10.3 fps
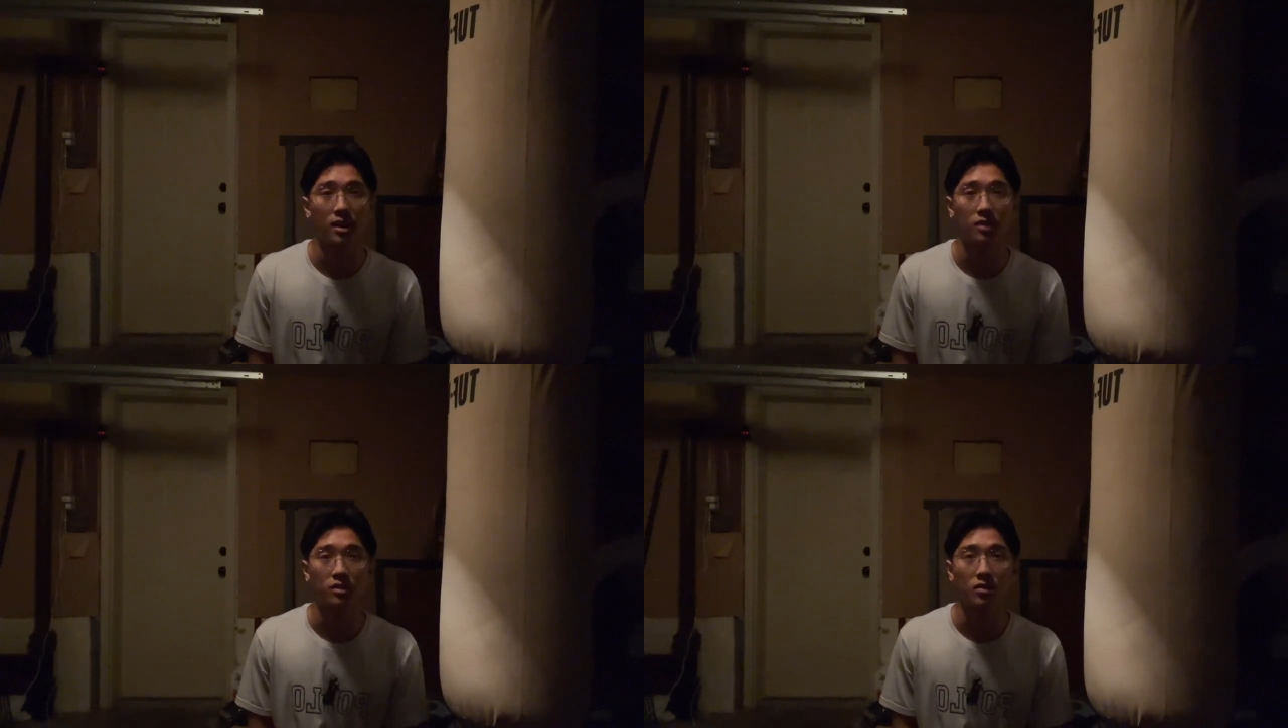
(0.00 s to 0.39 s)

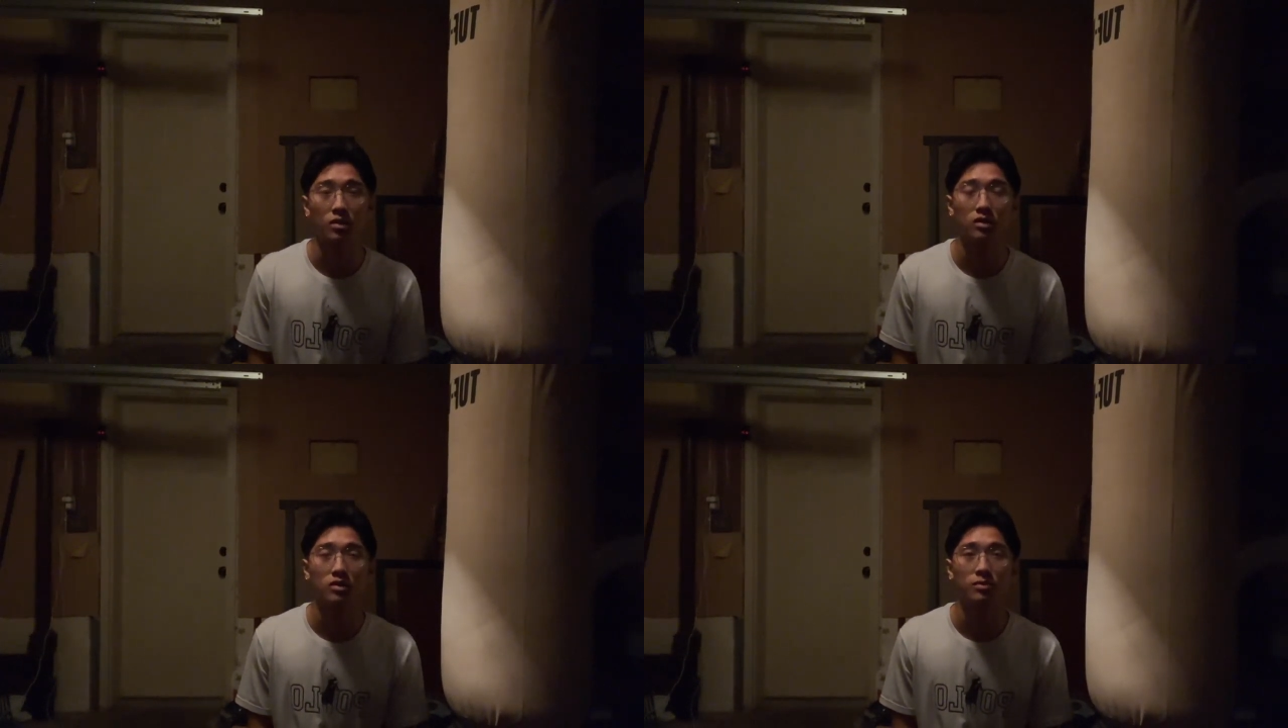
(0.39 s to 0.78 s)
it was like one
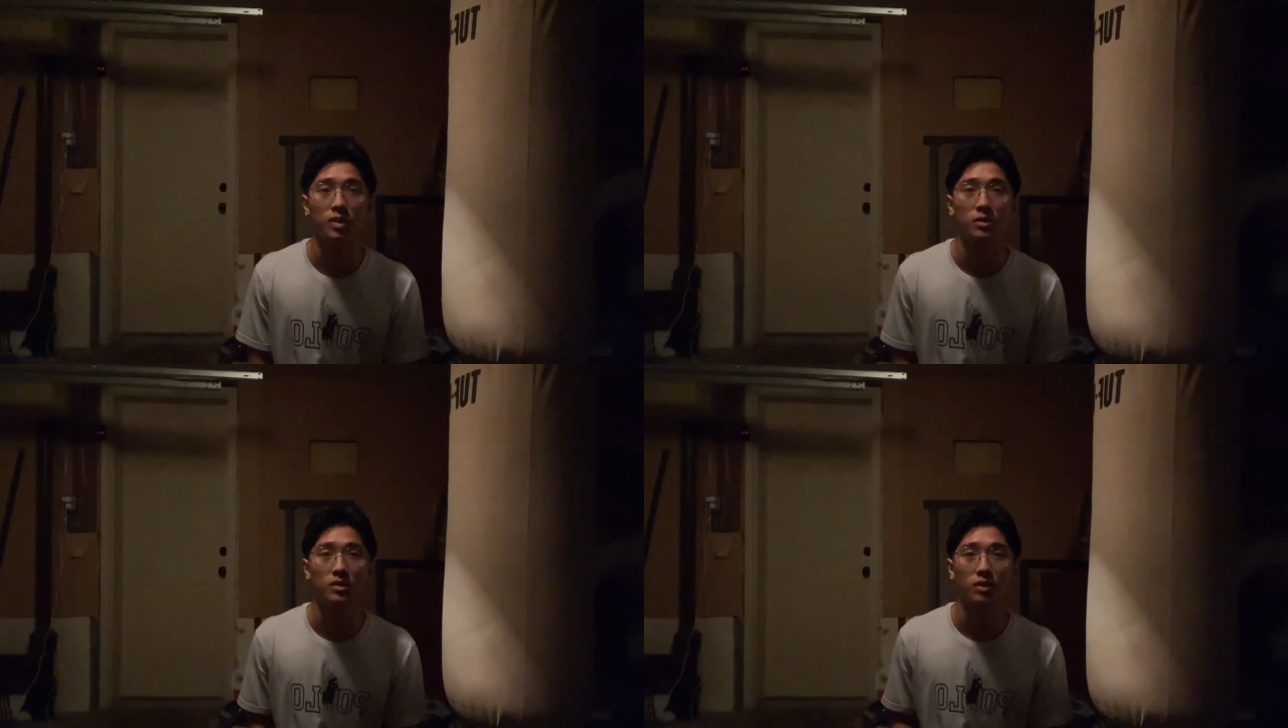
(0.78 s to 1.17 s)
of those
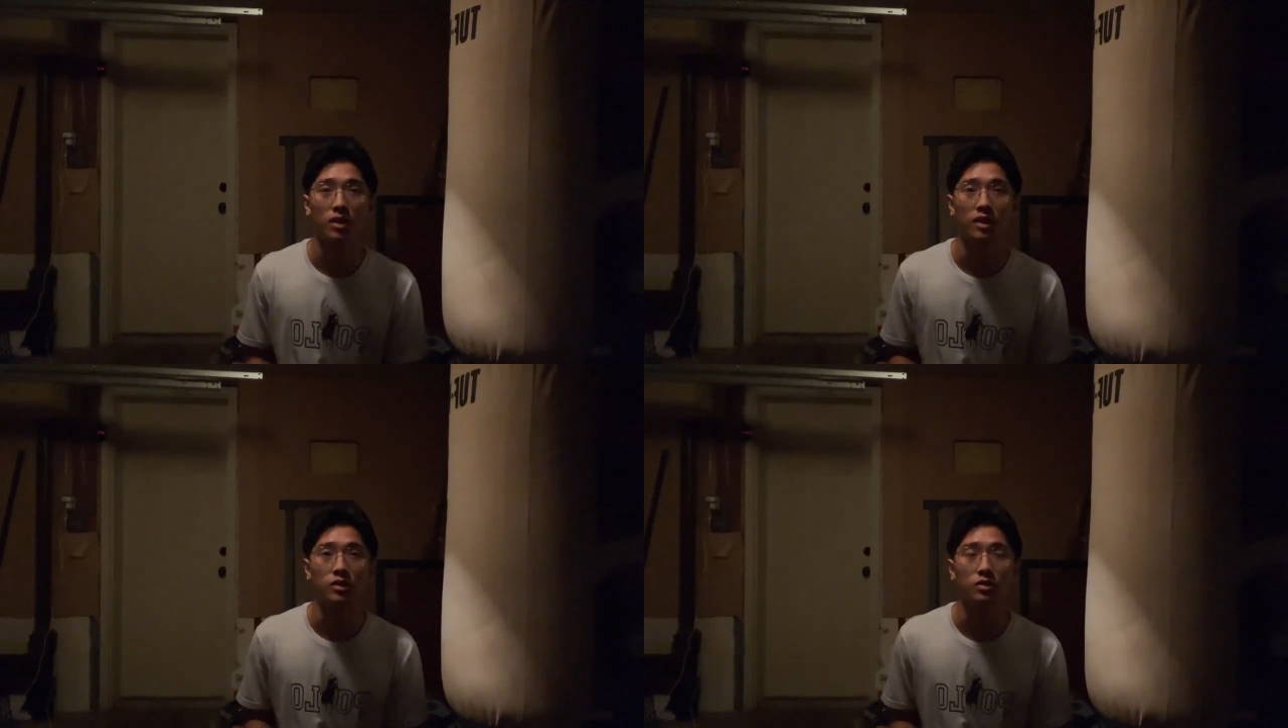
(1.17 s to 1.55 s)
moments where
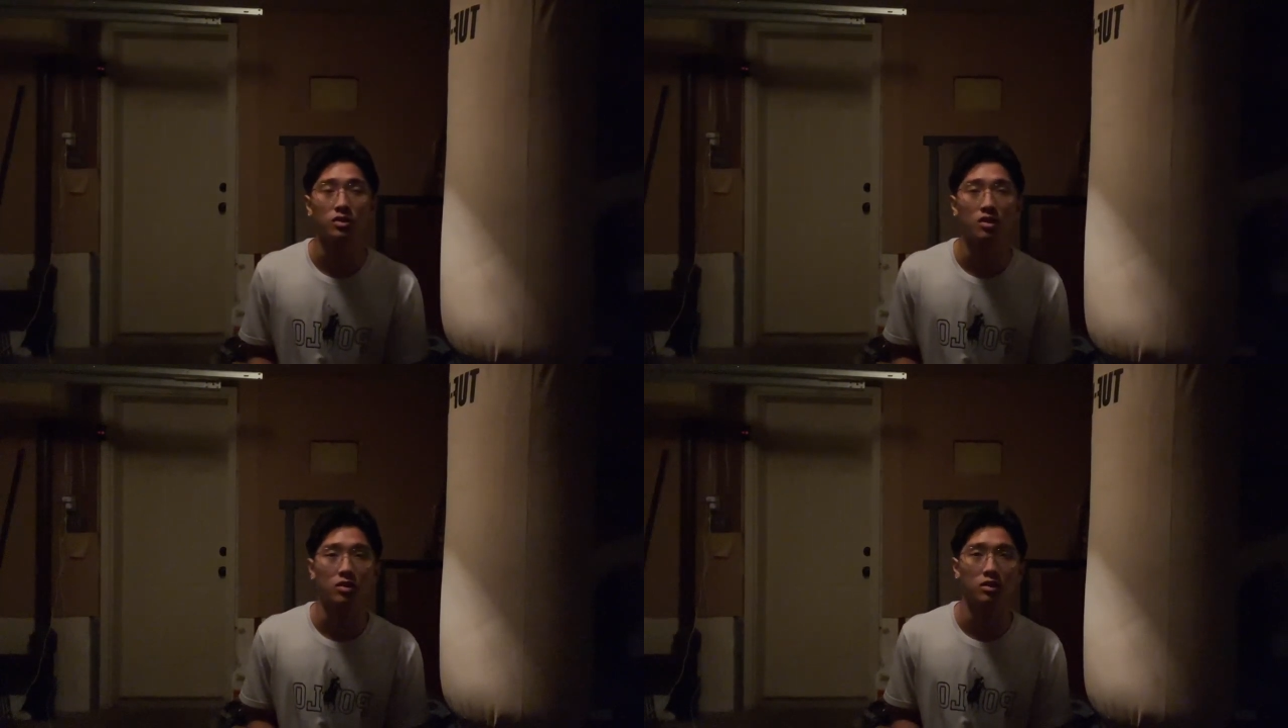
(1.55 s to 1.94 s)
like you
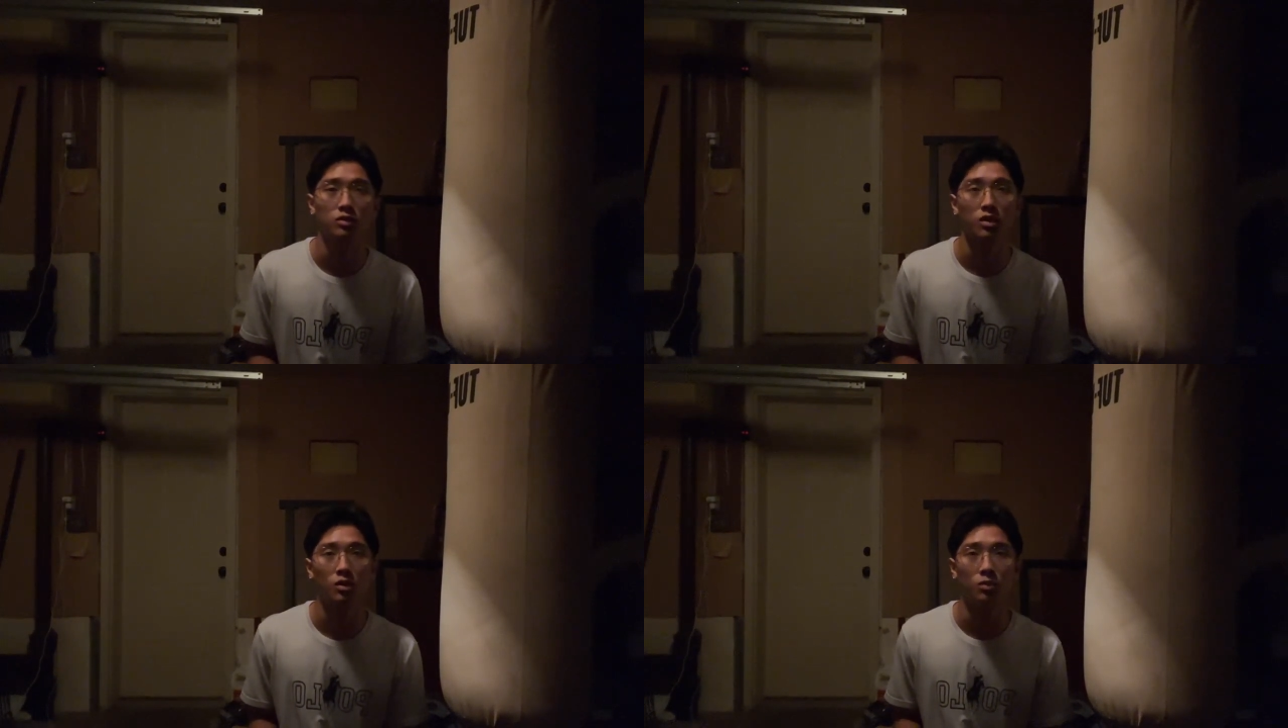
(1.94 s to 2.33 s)
start to
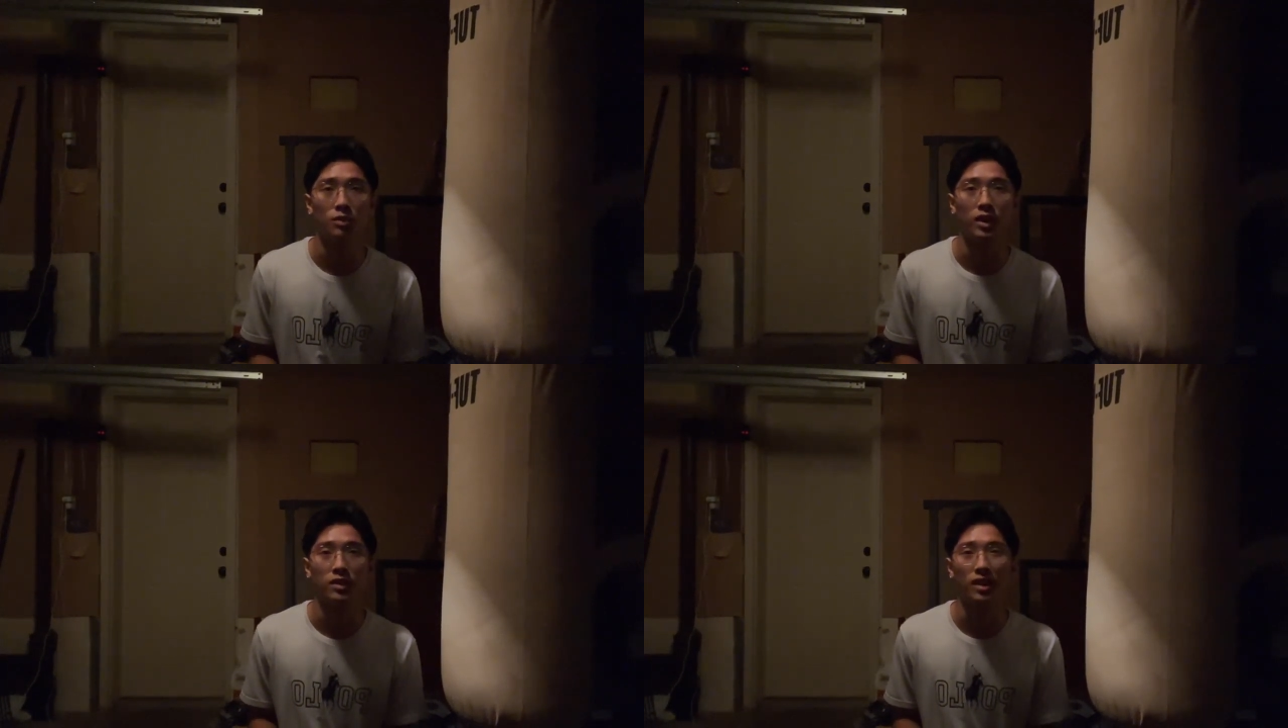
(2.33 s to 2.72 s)
lose hope.
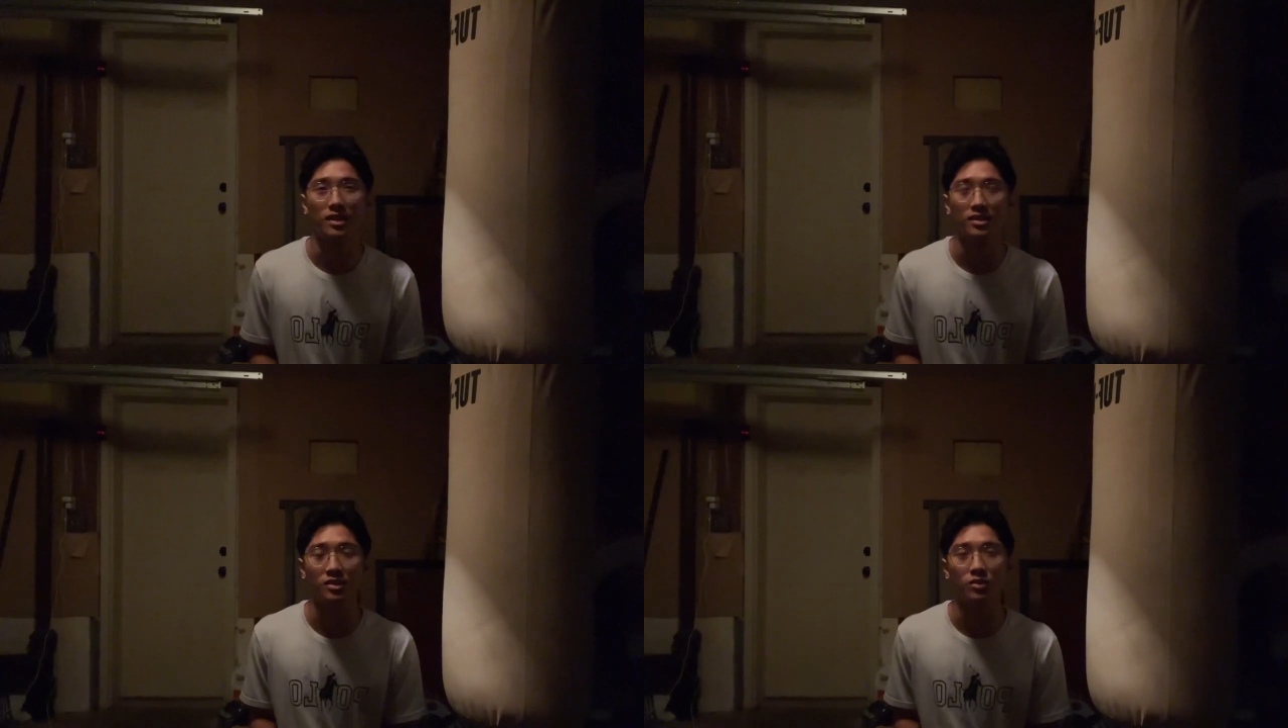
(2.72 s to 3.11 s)
Like you're like,
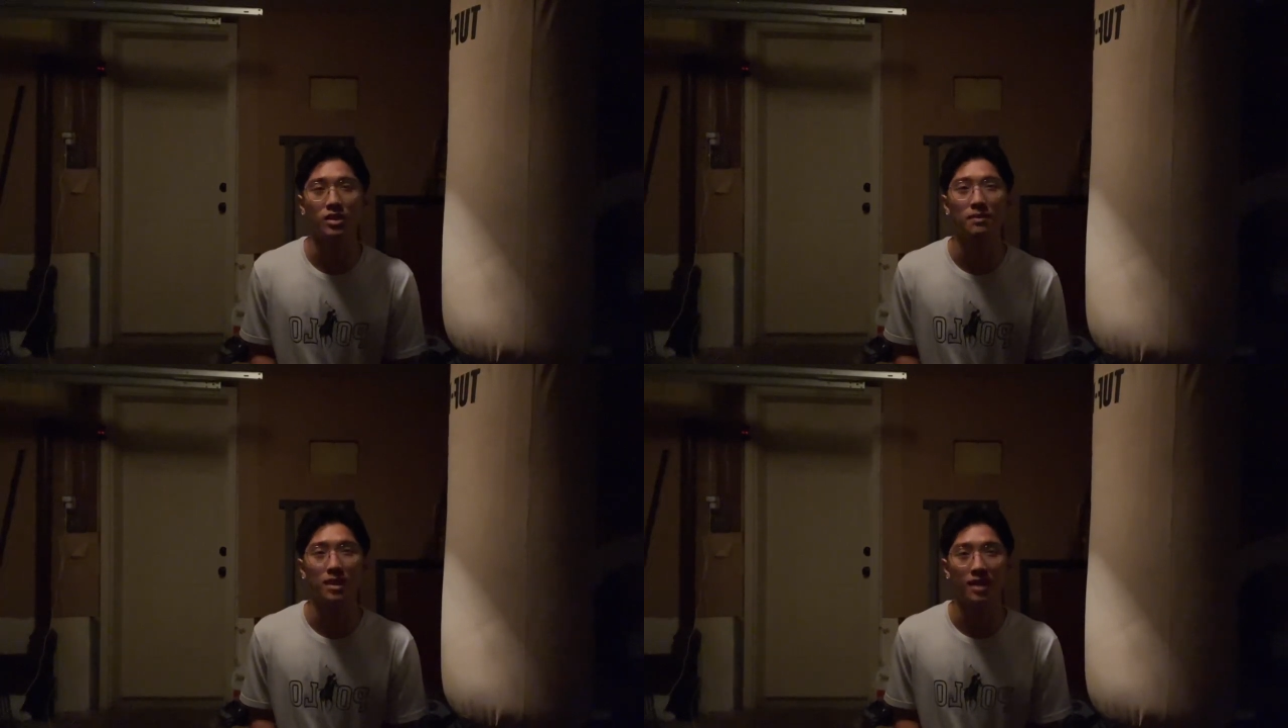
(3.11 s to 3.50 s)
is this really
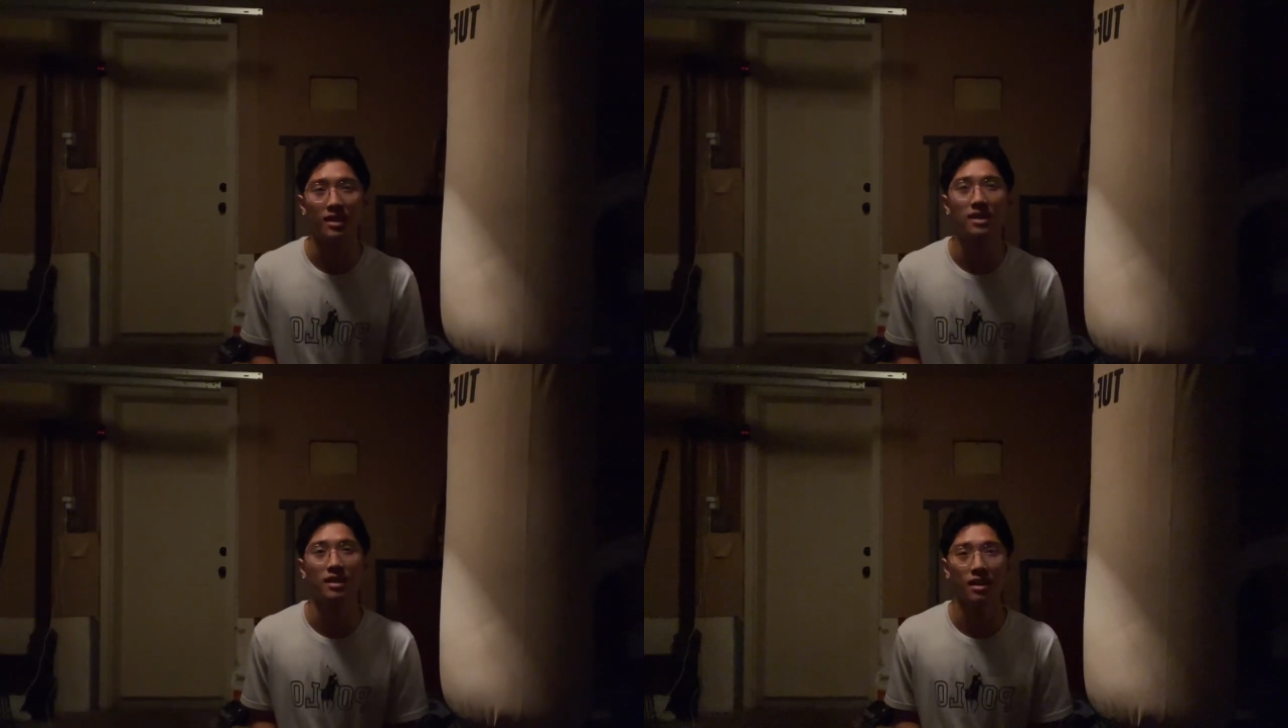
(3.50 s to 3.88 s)
my
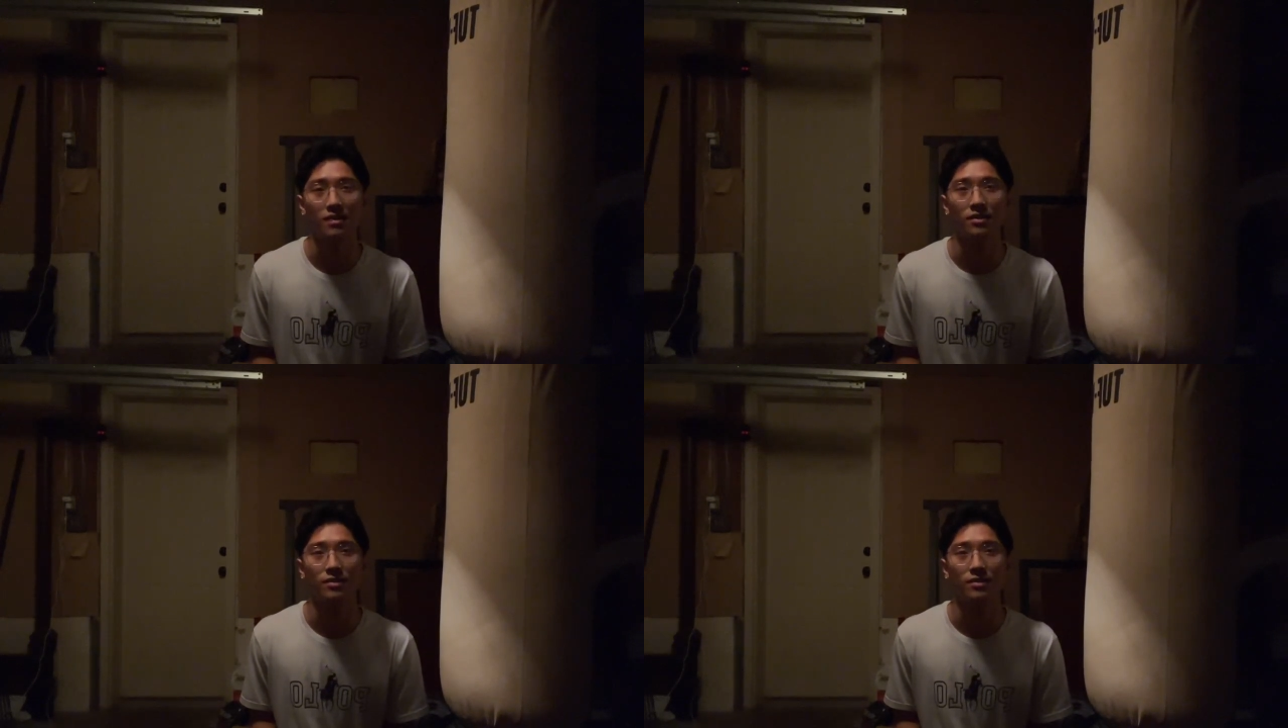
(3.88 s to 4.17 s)
daily life?